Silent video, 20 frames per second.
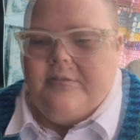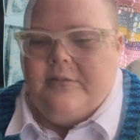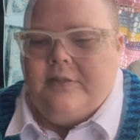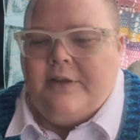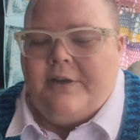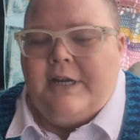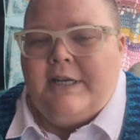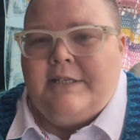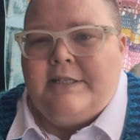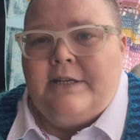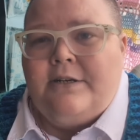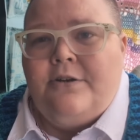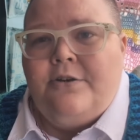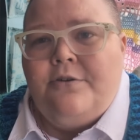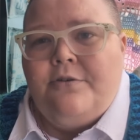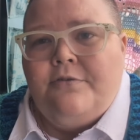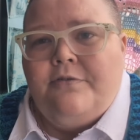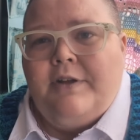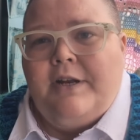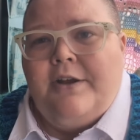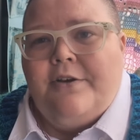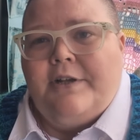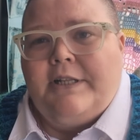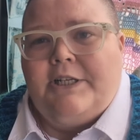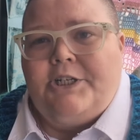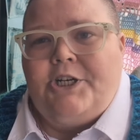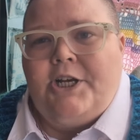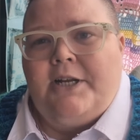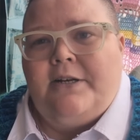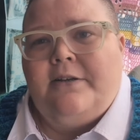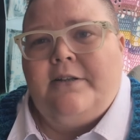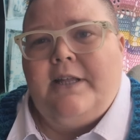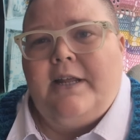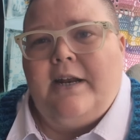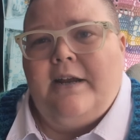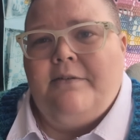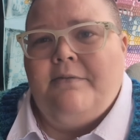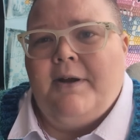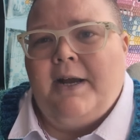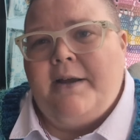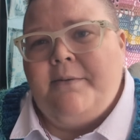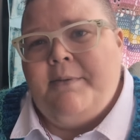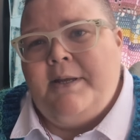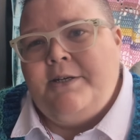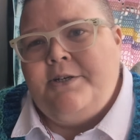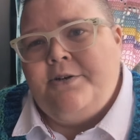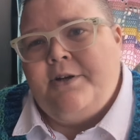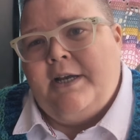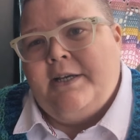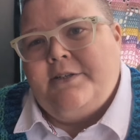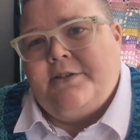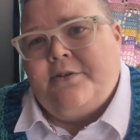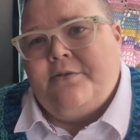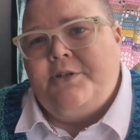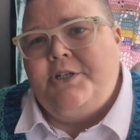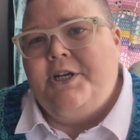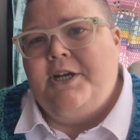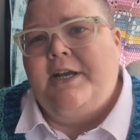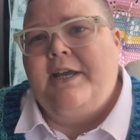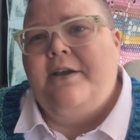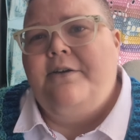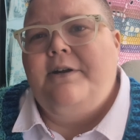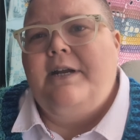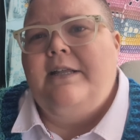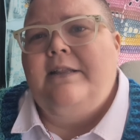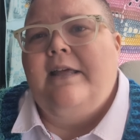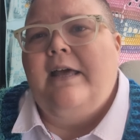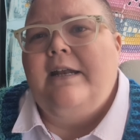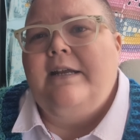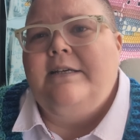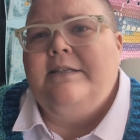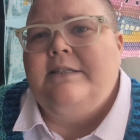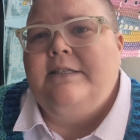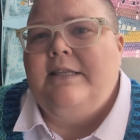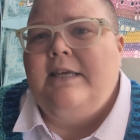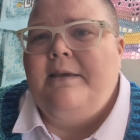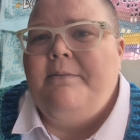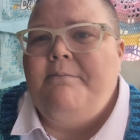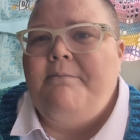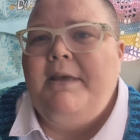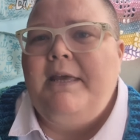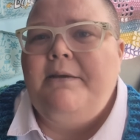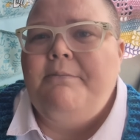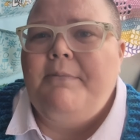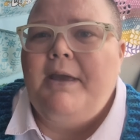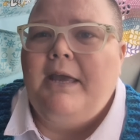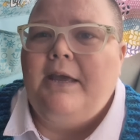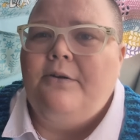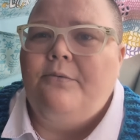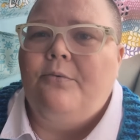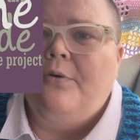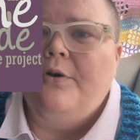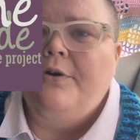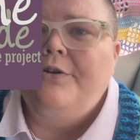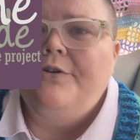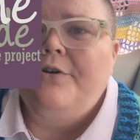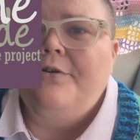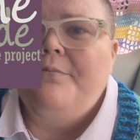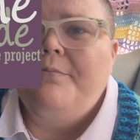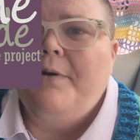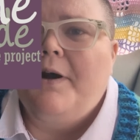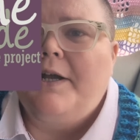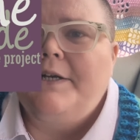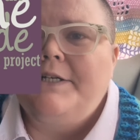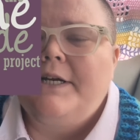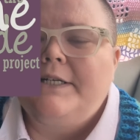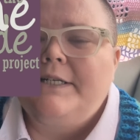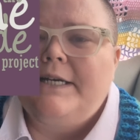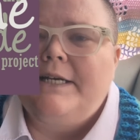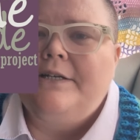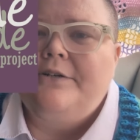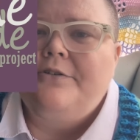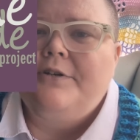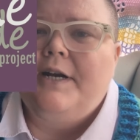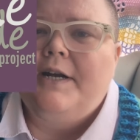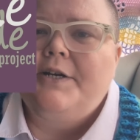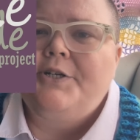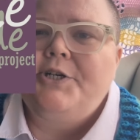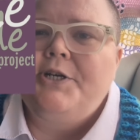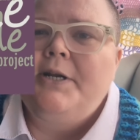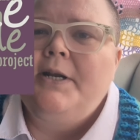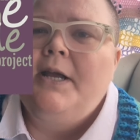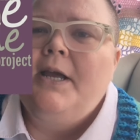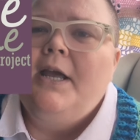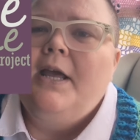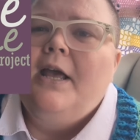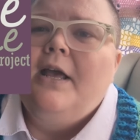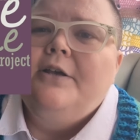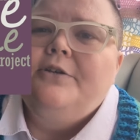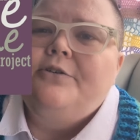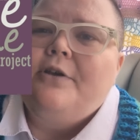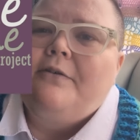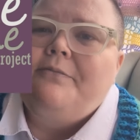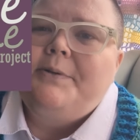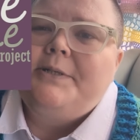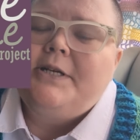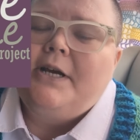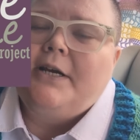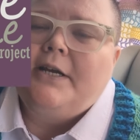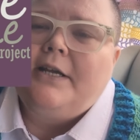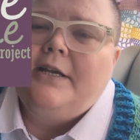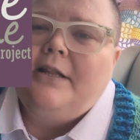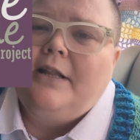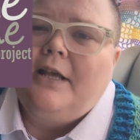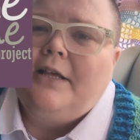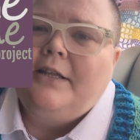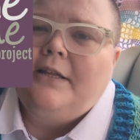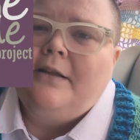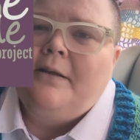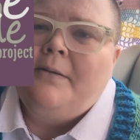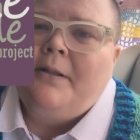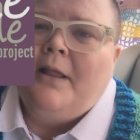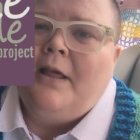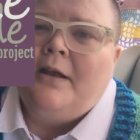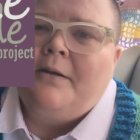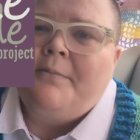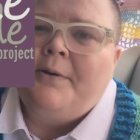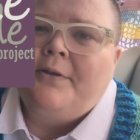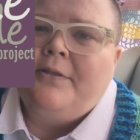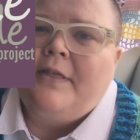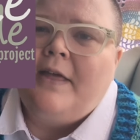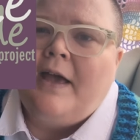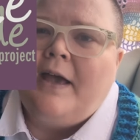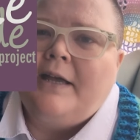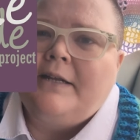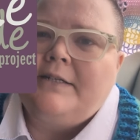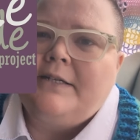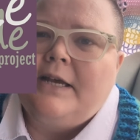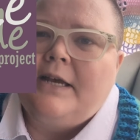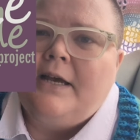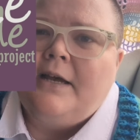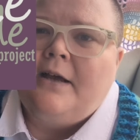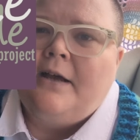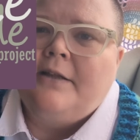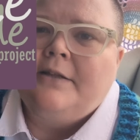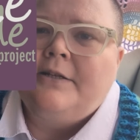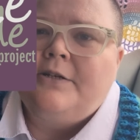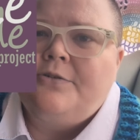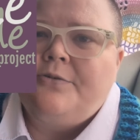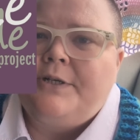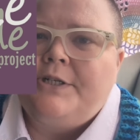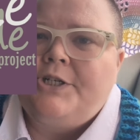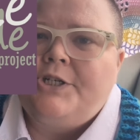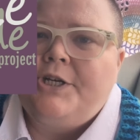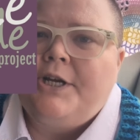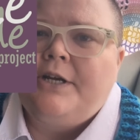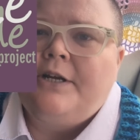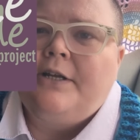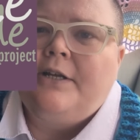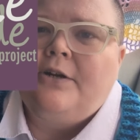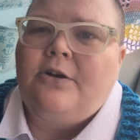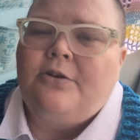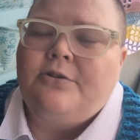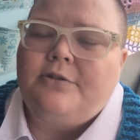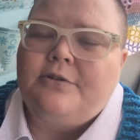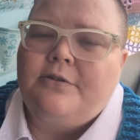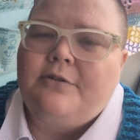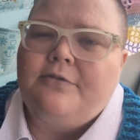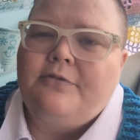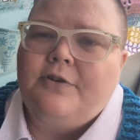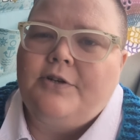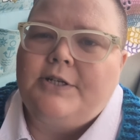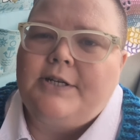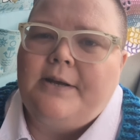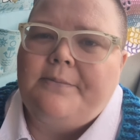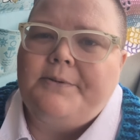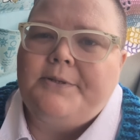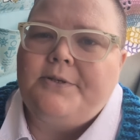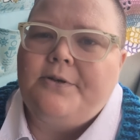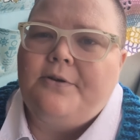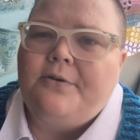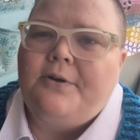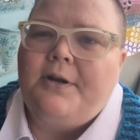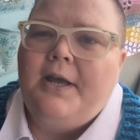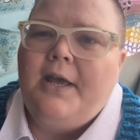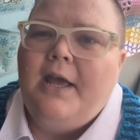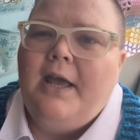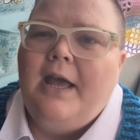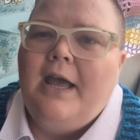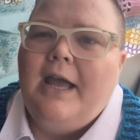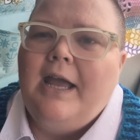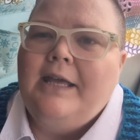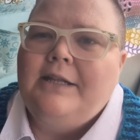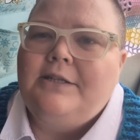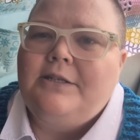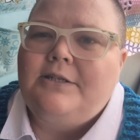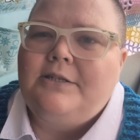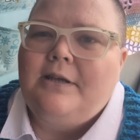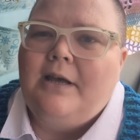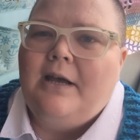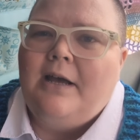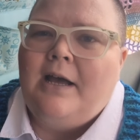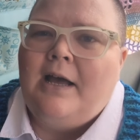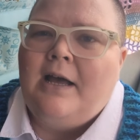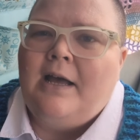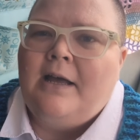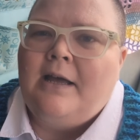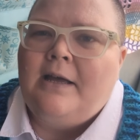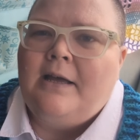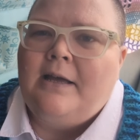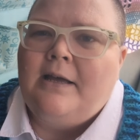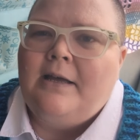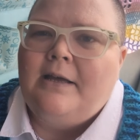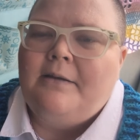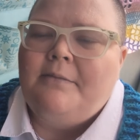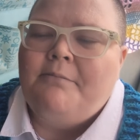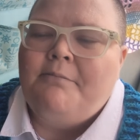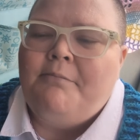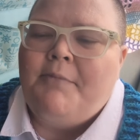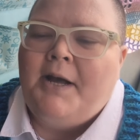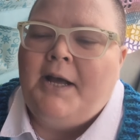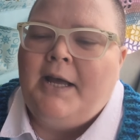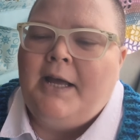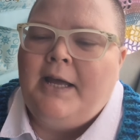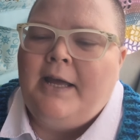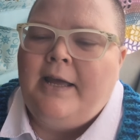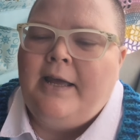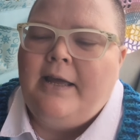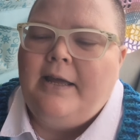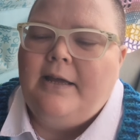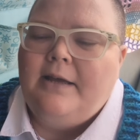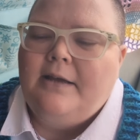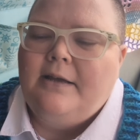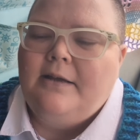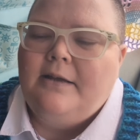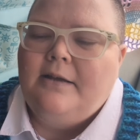There is a new video on the channel that I recommend you guys go check out, and that is the Me Made Wardrobe Project introduction. So I've been talking a lot about that on the Twitch channel and also in the first episode. It's my